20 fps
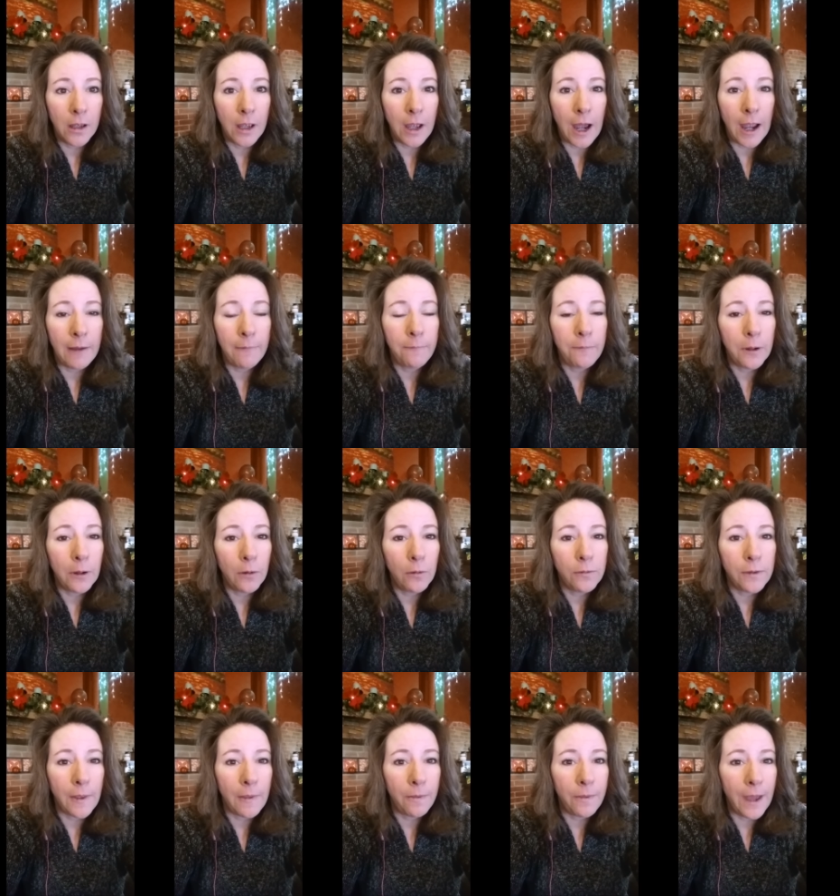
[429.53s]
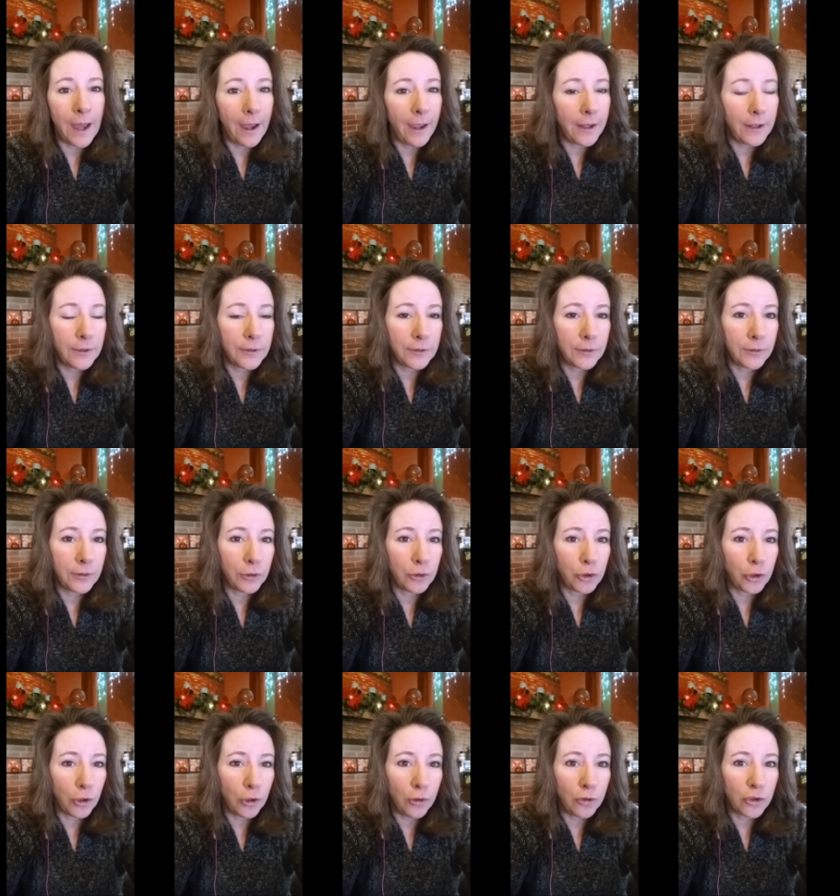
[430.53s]
I feel that that is the
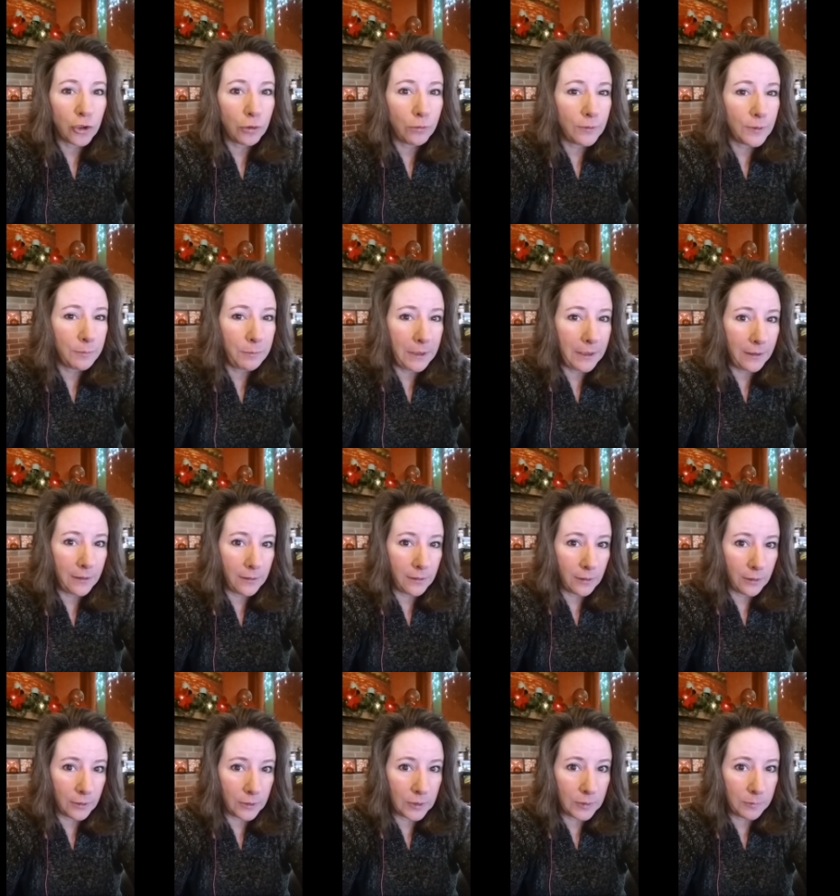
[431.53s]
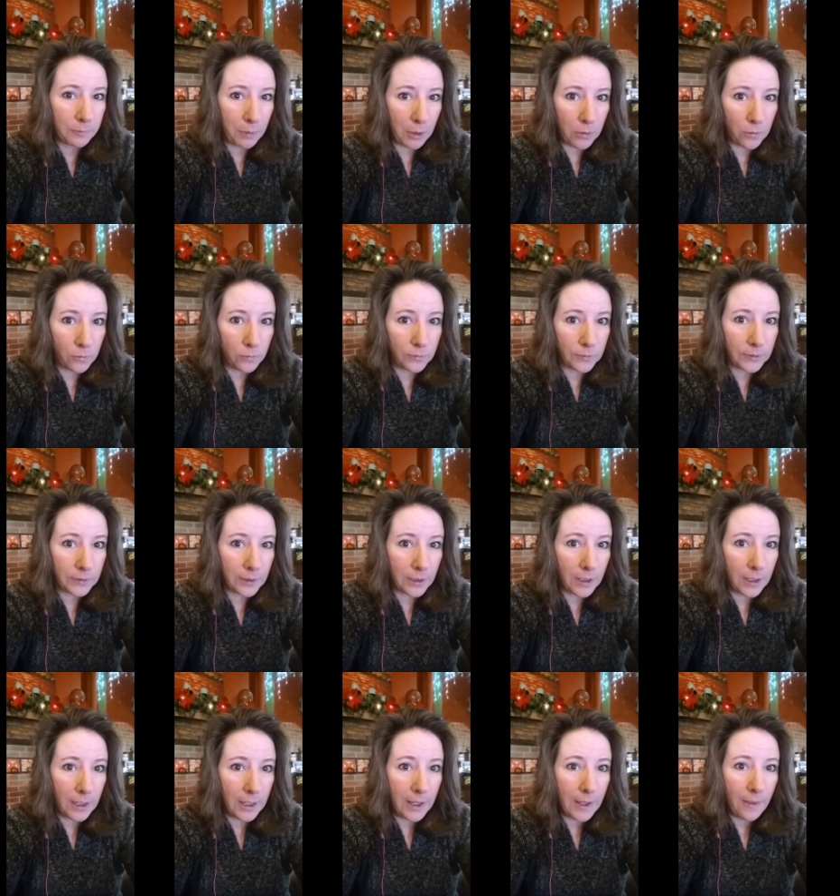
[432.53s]
church who is being exposed
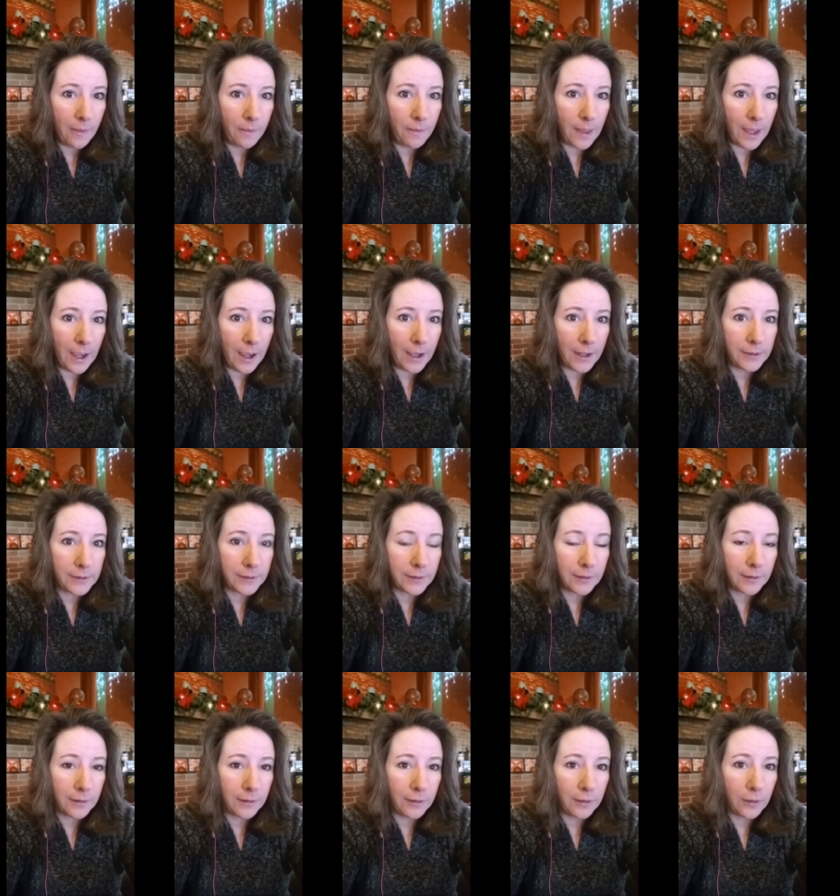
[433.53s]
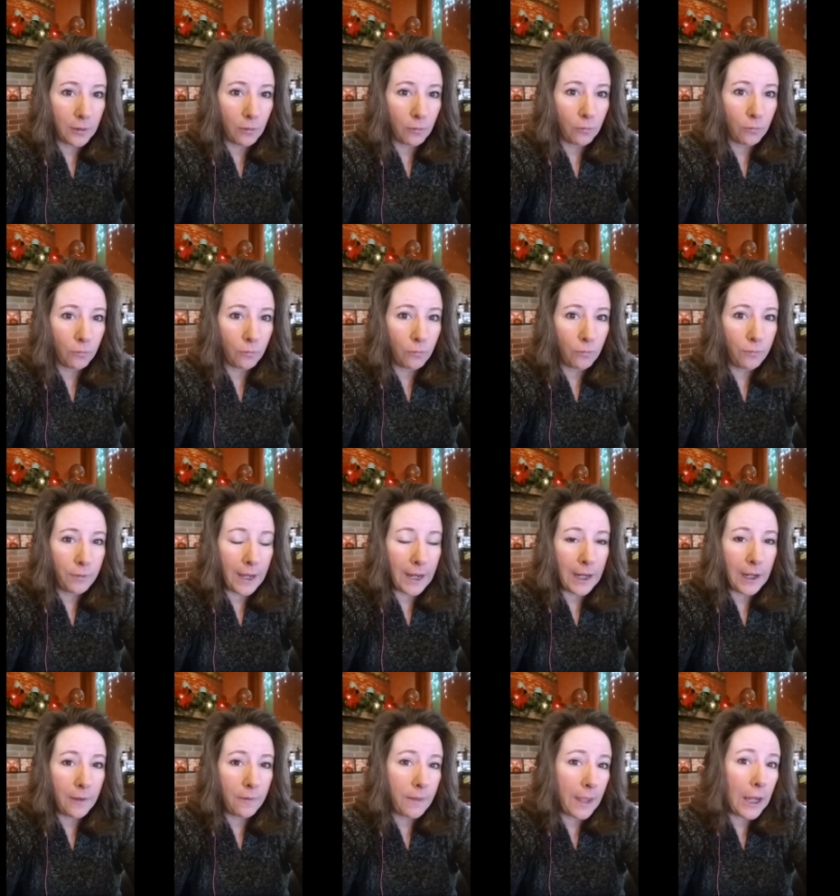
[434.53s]
that you know
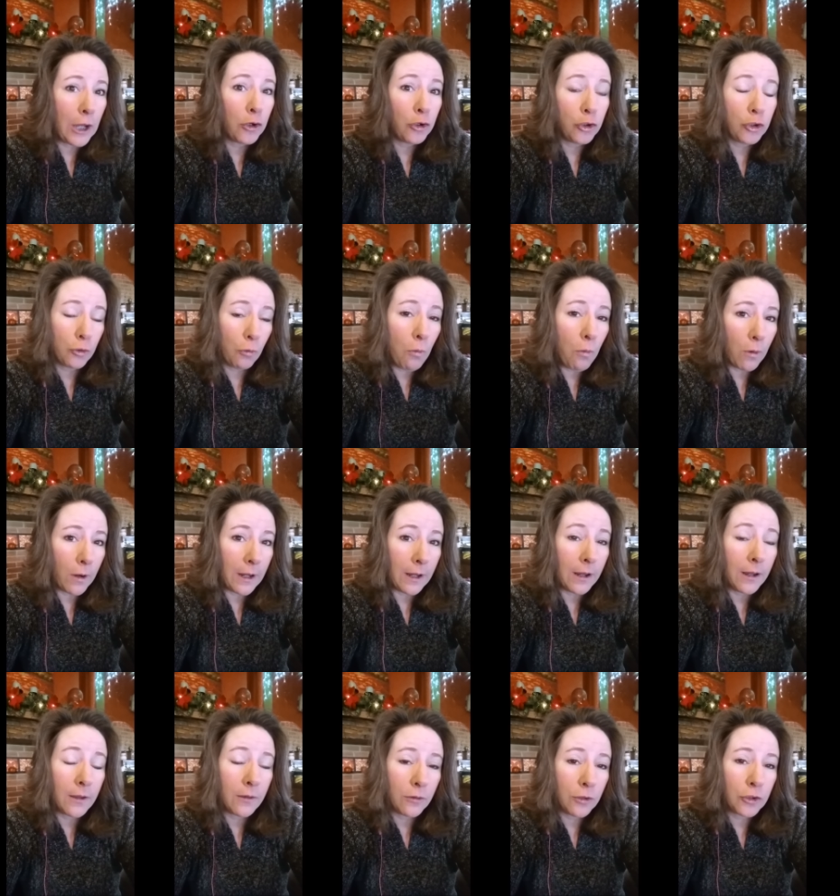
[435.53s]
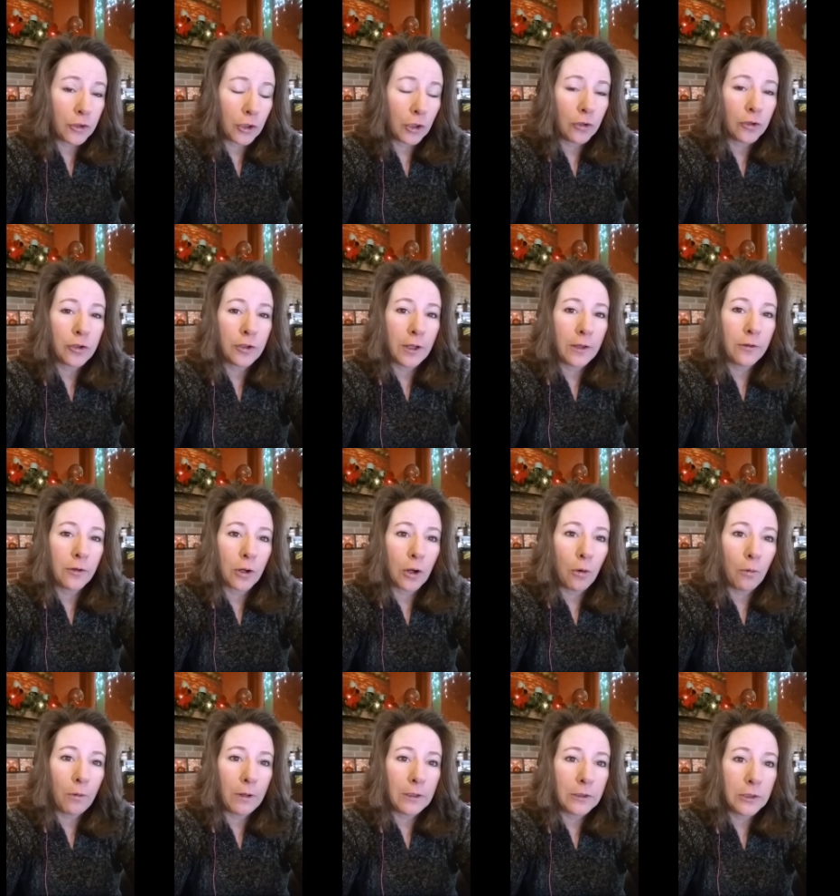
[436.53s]
they they enjoy the church that they're
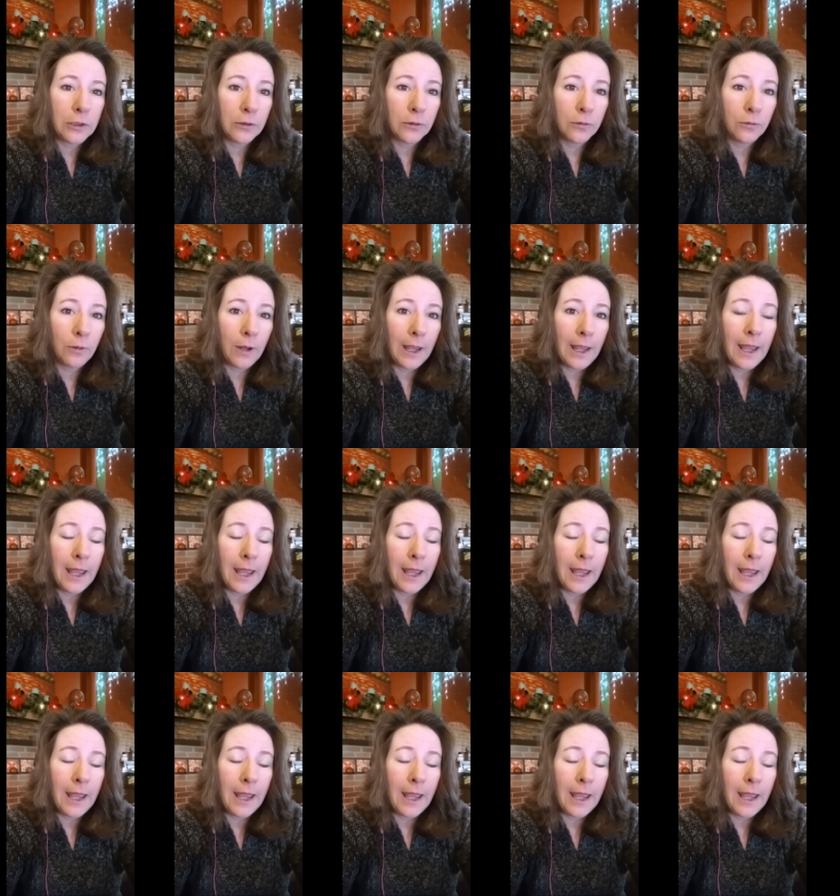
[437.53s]
going to